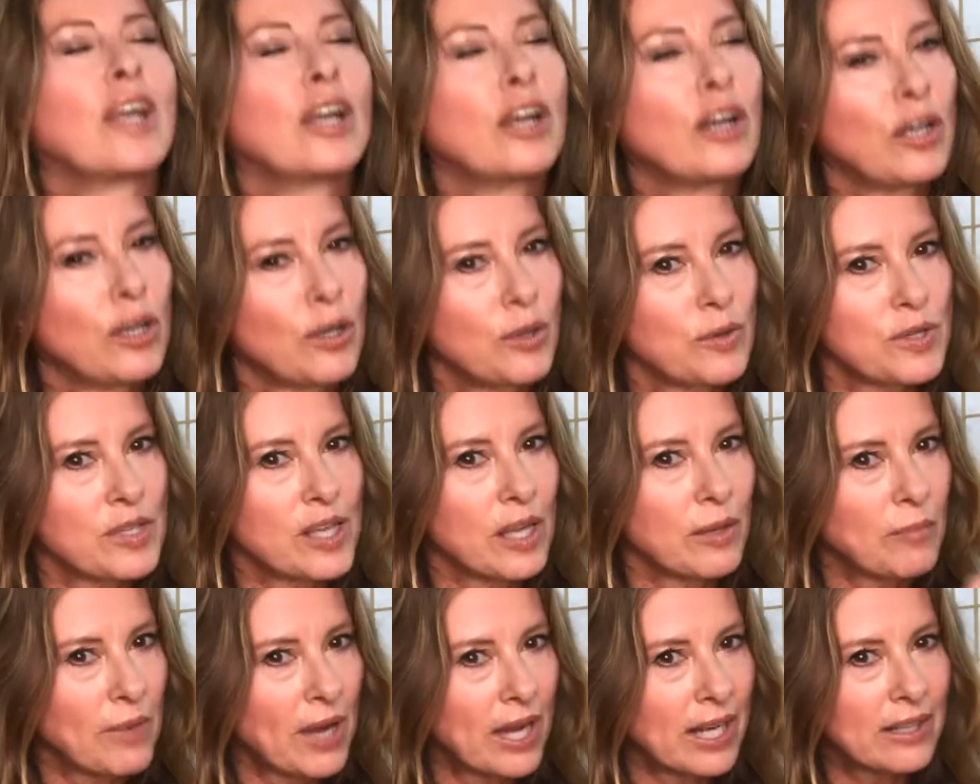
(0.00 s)

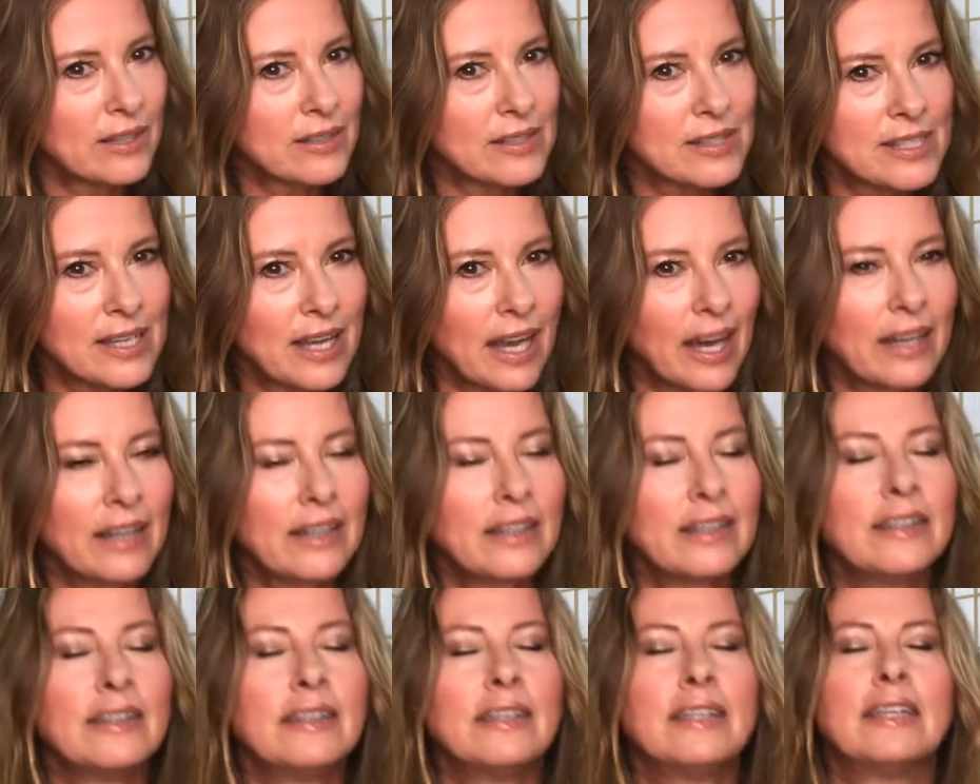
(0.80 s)
Closing Michael's
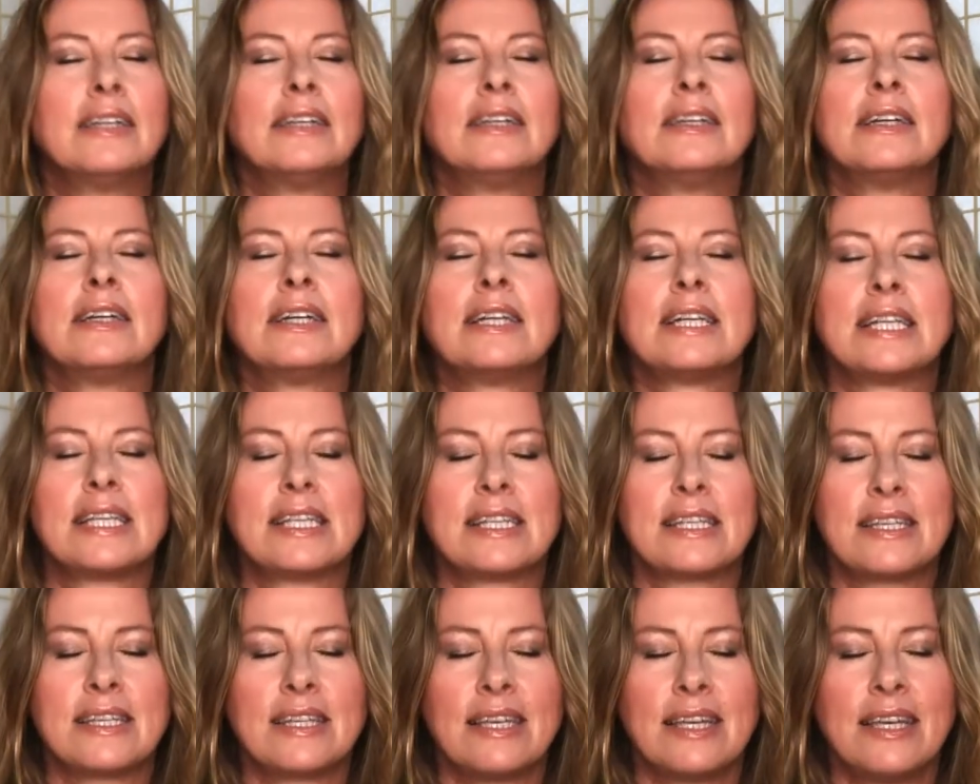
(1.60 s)
tunnel.
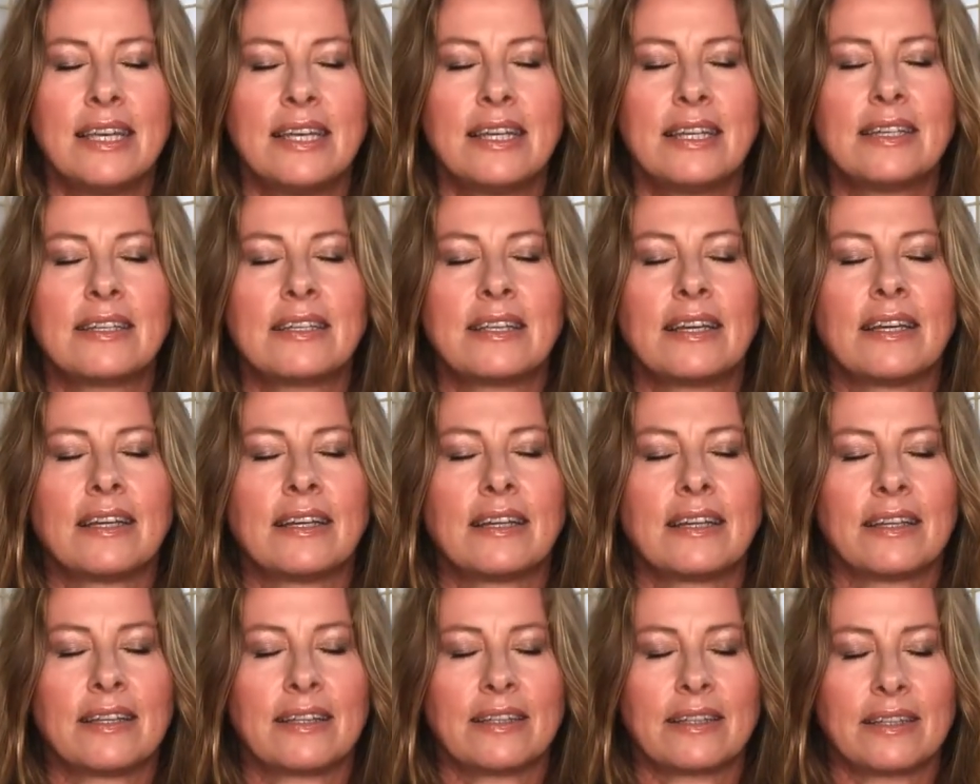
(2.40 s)
See it,
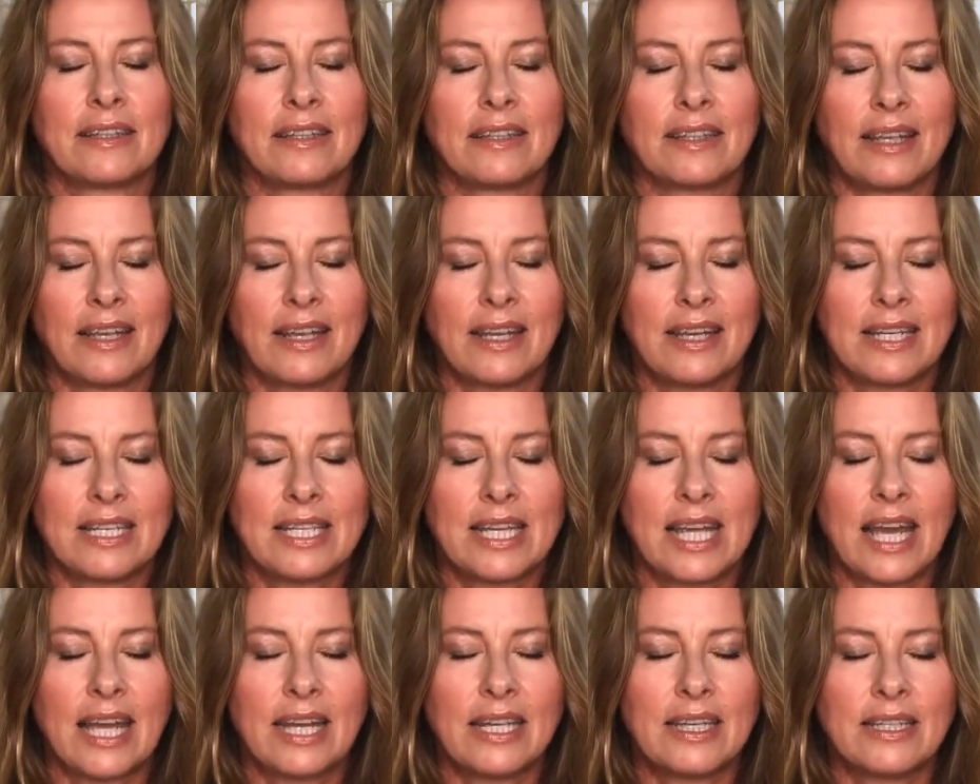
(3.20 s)

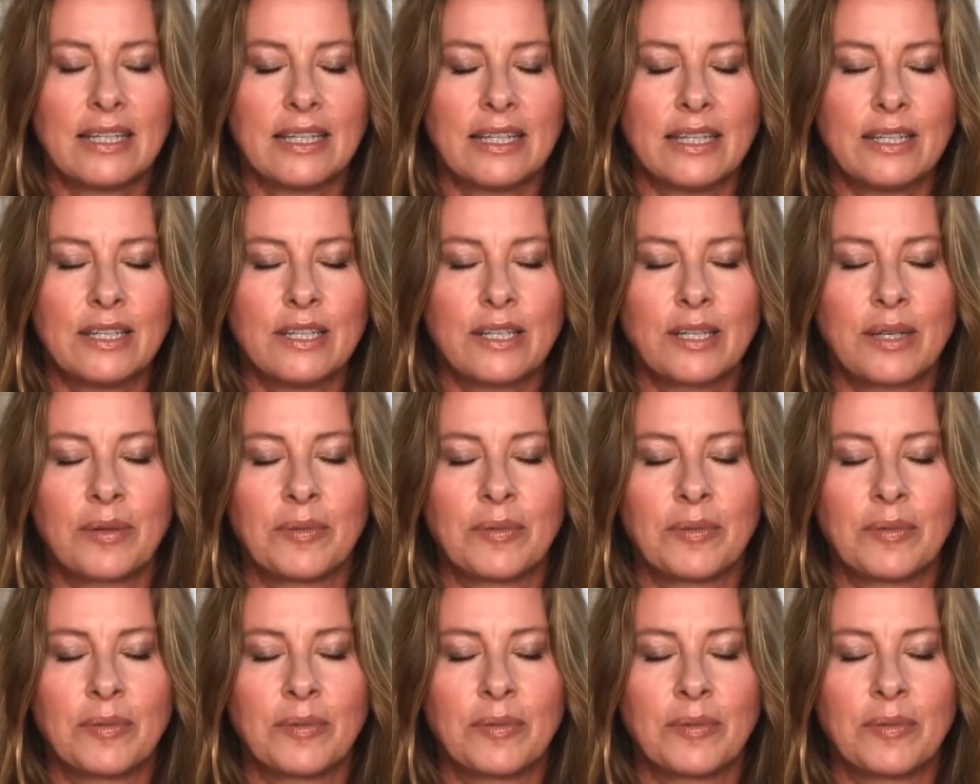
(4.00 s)
intend it.